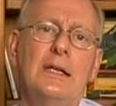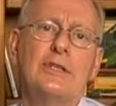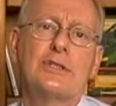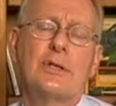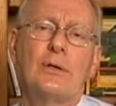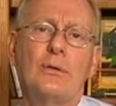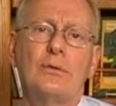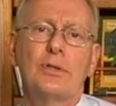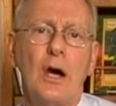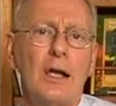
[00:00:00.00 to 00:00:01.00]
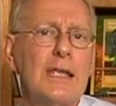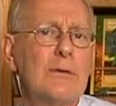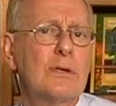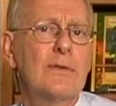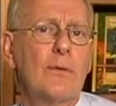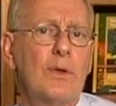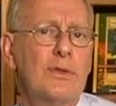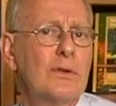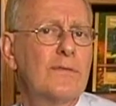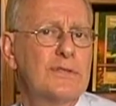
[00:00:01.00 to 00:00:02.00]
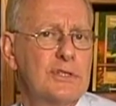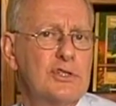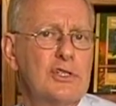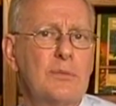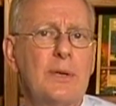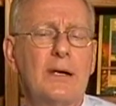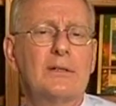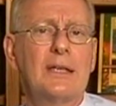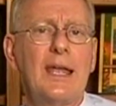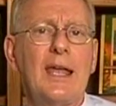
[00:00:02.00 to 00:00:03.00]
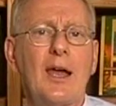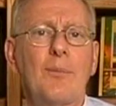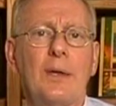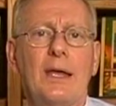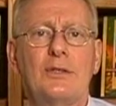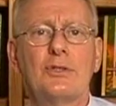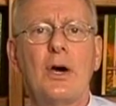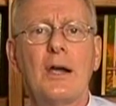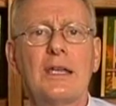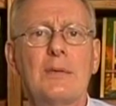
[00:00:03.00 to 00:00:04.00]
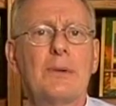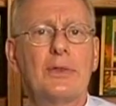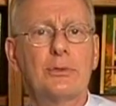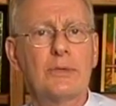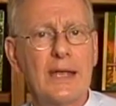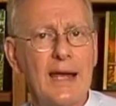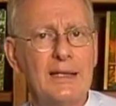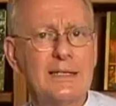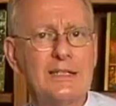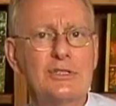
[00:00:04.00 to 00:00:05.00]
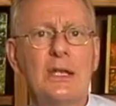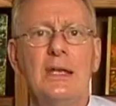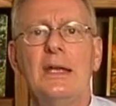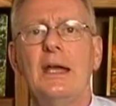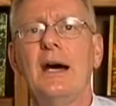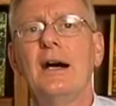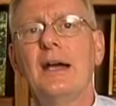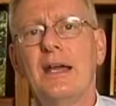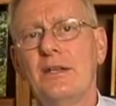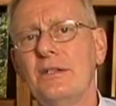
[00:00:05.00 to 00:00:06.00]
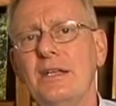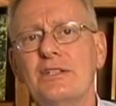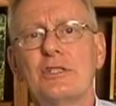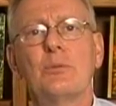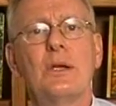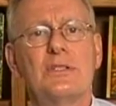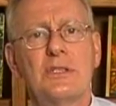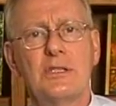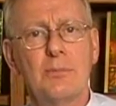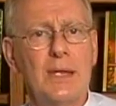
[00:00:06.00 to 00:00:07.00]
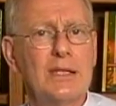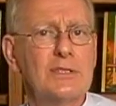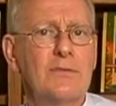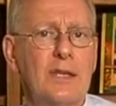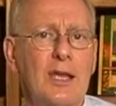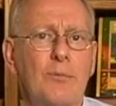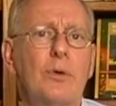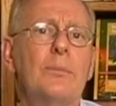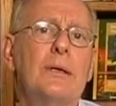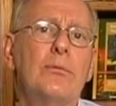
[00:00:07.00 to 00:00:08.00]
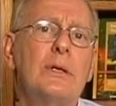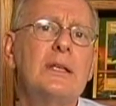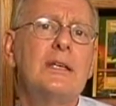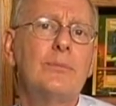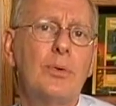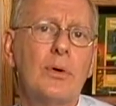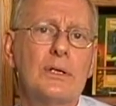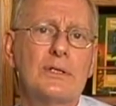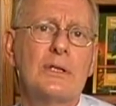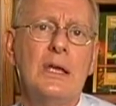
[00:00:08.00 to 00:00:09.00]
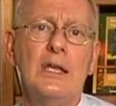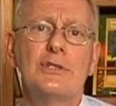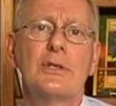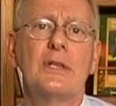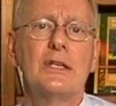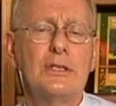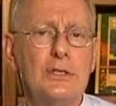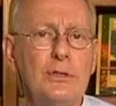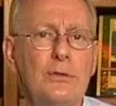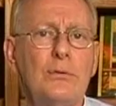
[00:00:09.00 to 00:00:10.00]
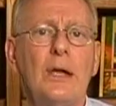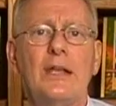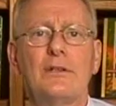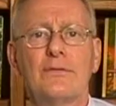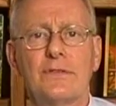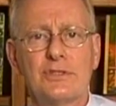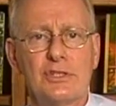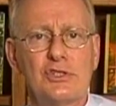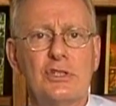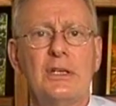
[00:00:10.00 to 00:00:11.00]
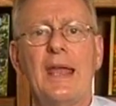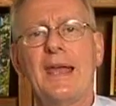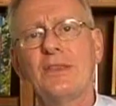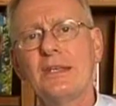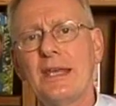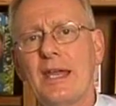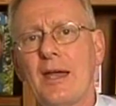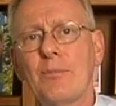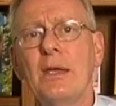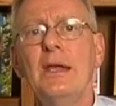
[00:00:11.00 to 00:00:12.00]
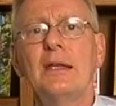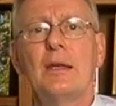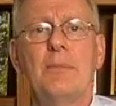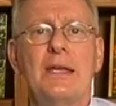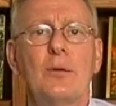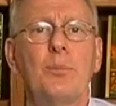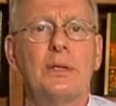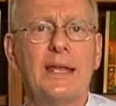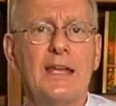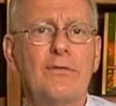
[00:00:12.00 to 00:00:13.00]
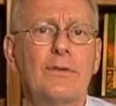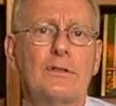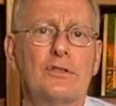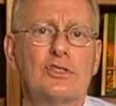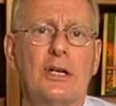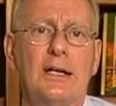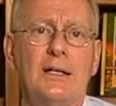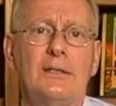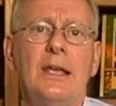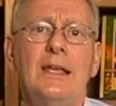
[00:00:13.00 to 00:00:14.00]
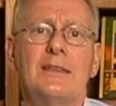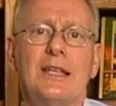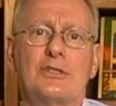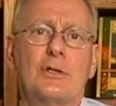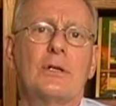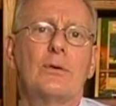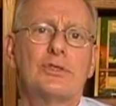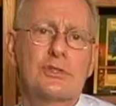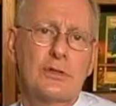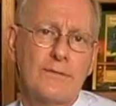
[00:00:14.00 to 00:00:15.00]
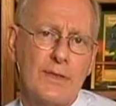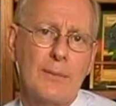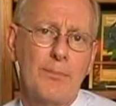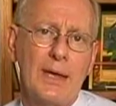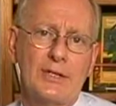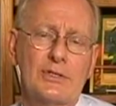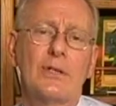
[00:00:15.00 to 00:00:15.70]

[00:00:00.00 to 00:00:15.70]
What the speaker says: So talking with your physician about camp and talking about the realities and in some ways the demands of camp would be really important so that you and your physician and the camp can make a plan for your child that's going to serve them best